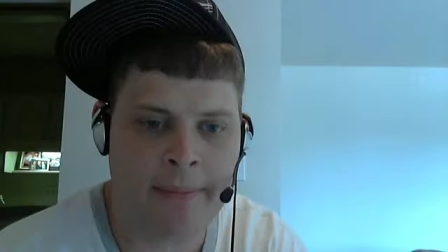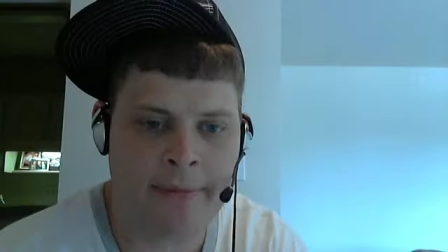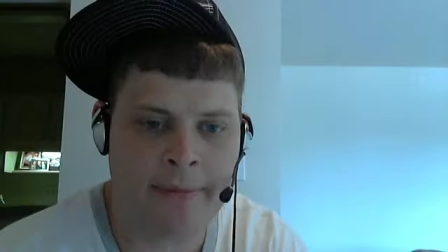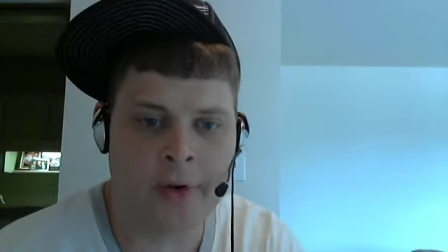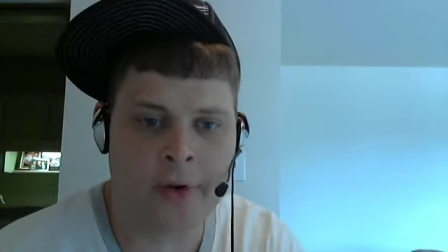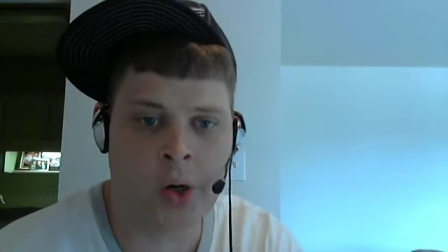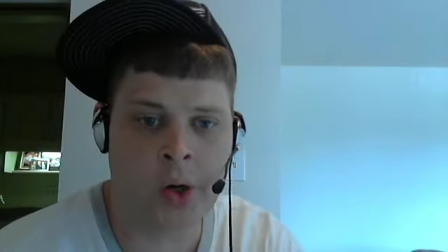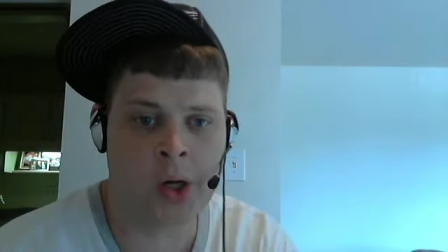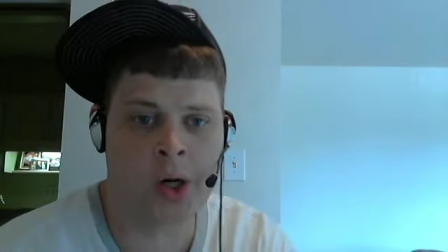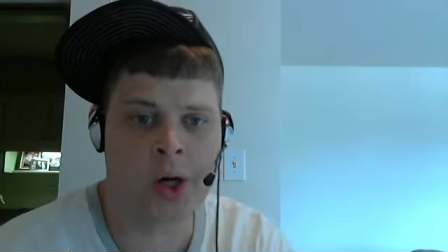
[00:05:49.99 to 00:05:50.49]

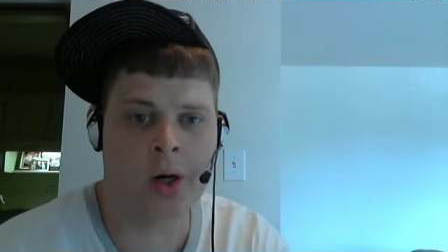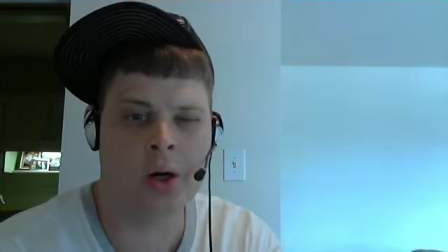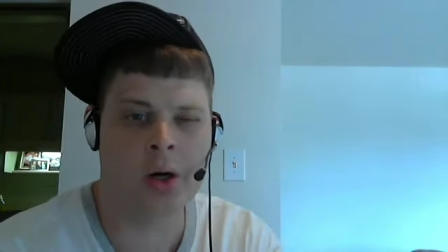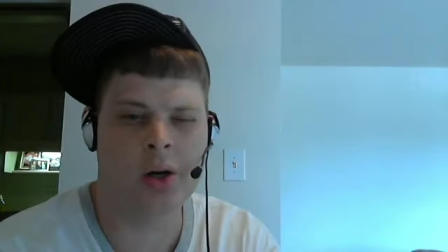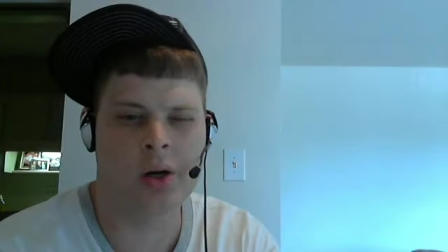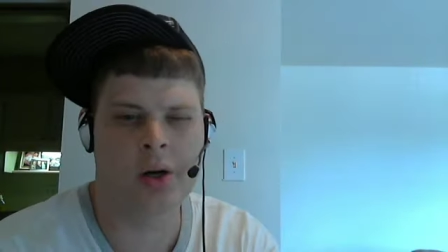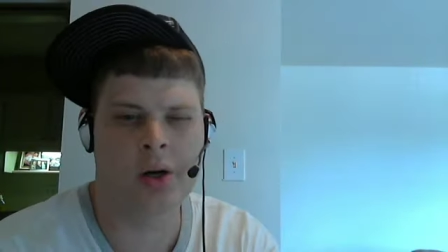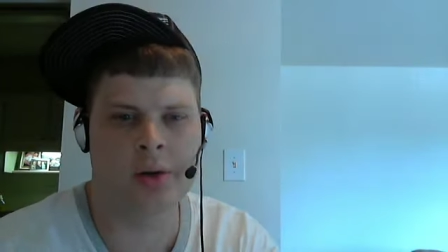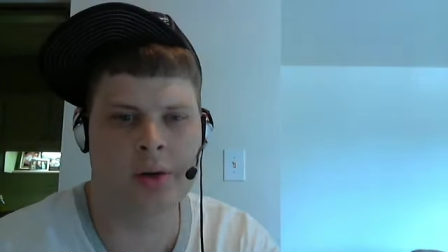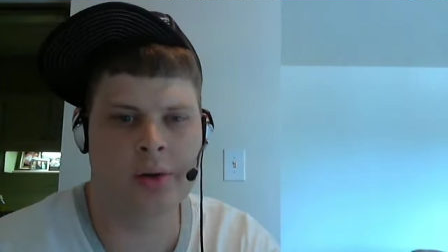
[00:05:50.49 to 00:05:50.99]
for
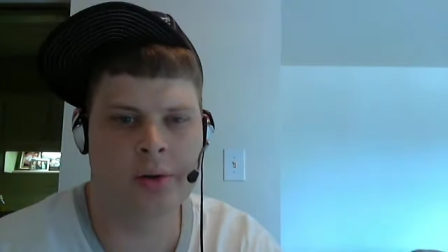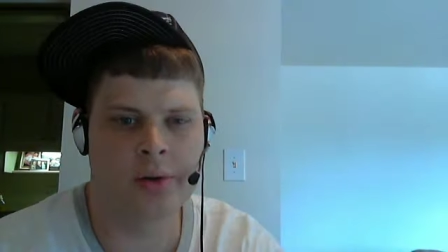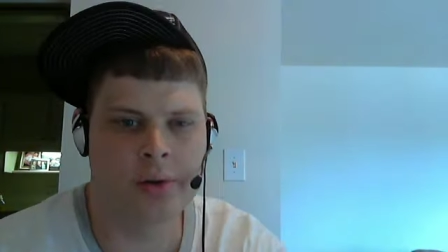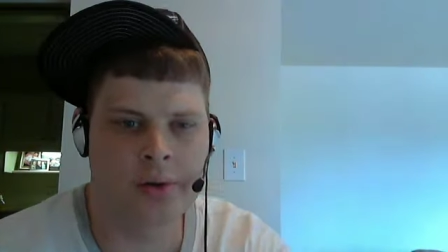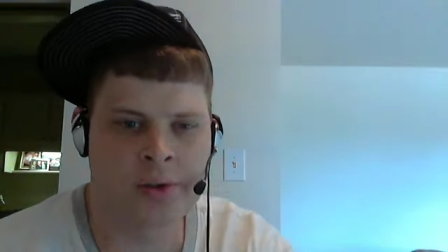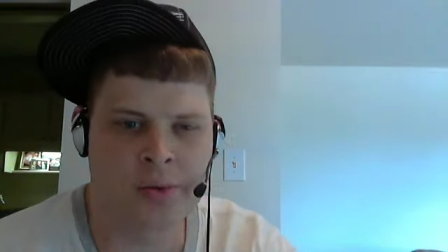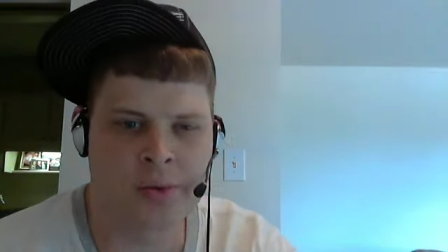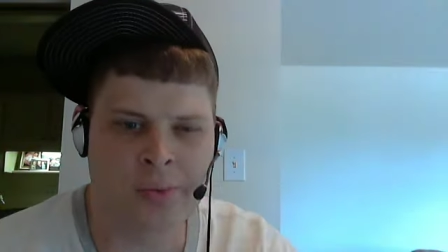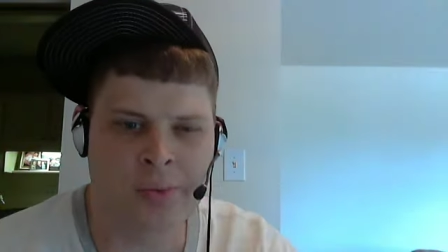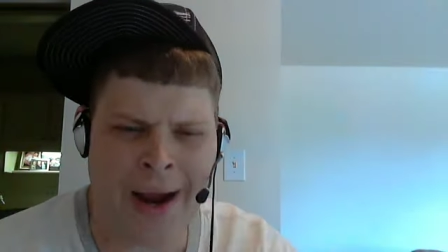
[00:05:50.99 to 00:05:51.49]

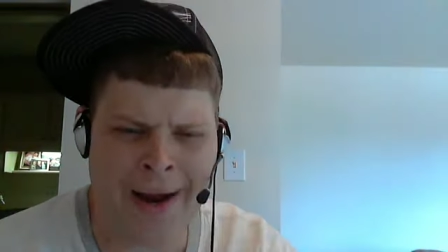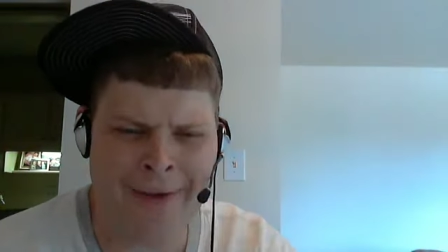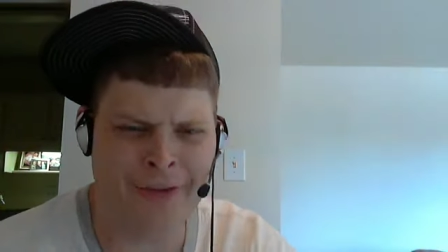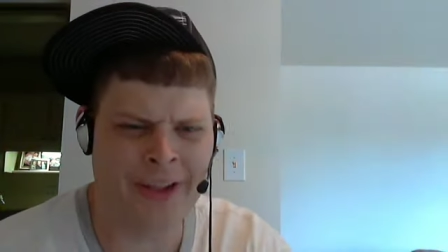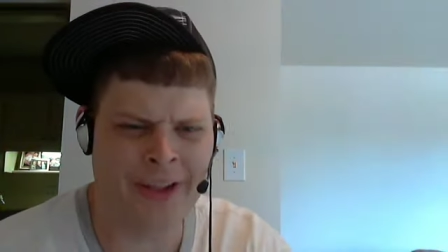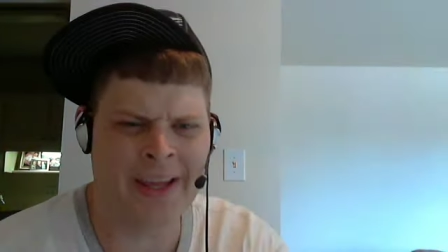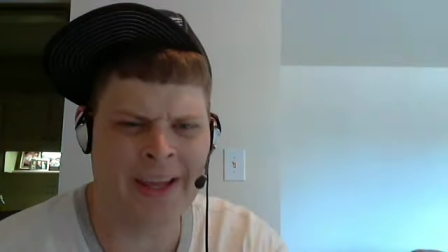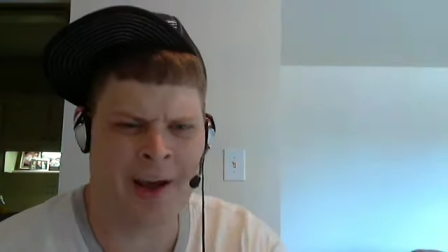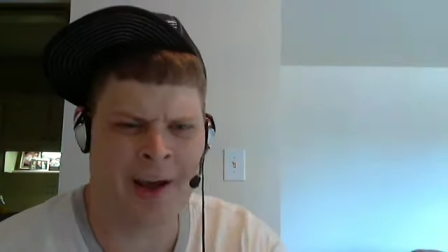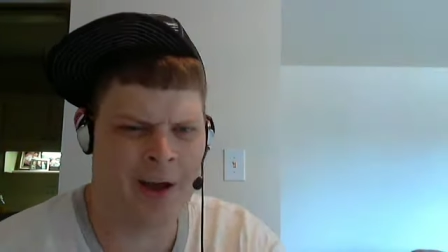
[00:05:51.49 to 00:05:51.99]
to
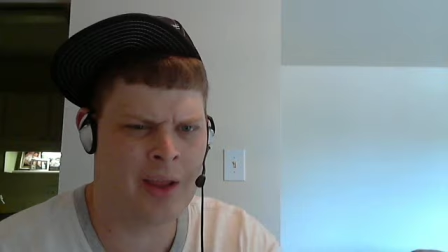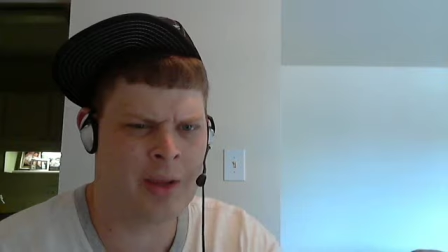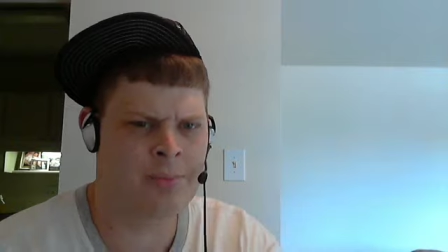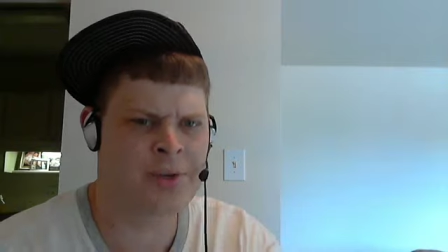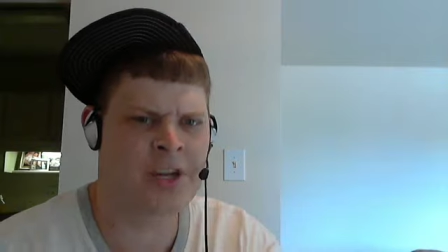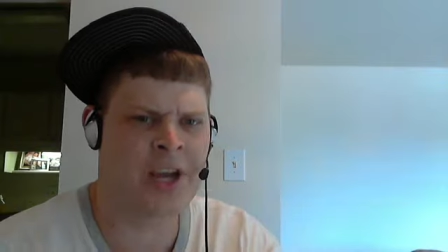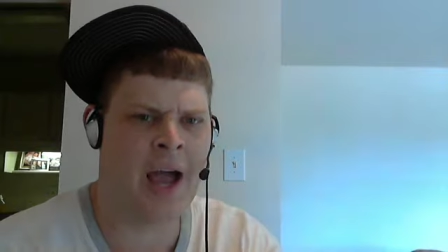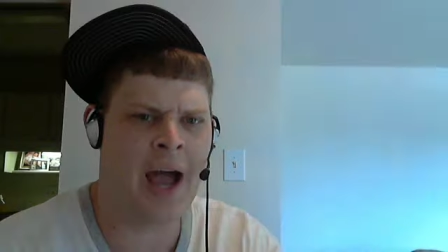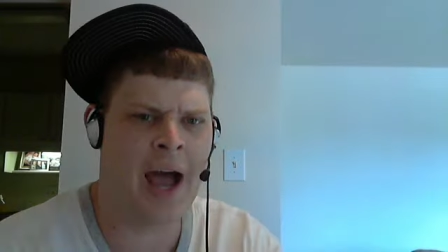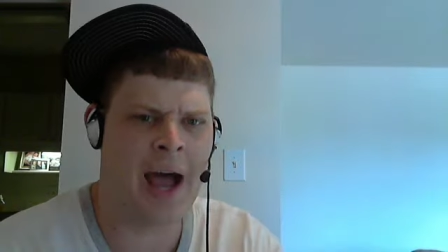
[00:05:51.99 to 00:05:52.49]
rightfully call him
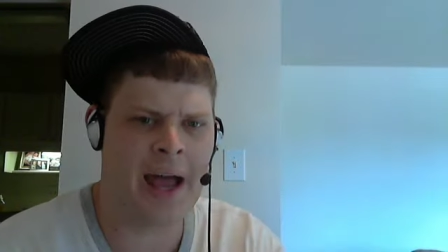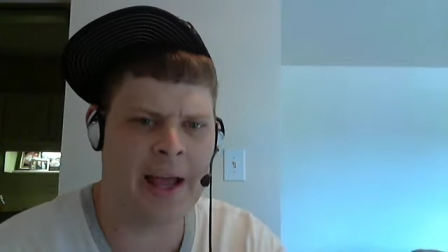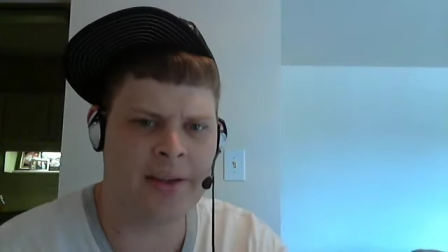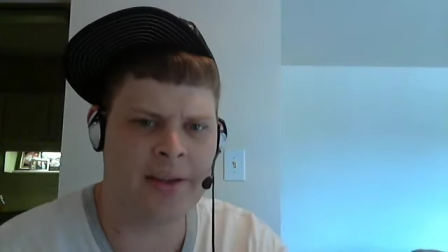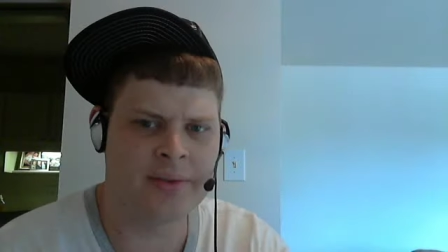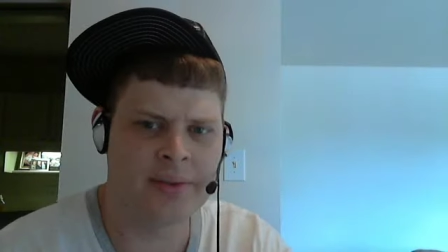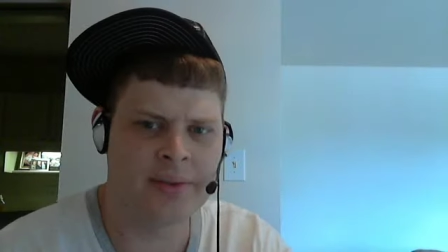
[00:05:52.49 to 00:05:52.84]
shot,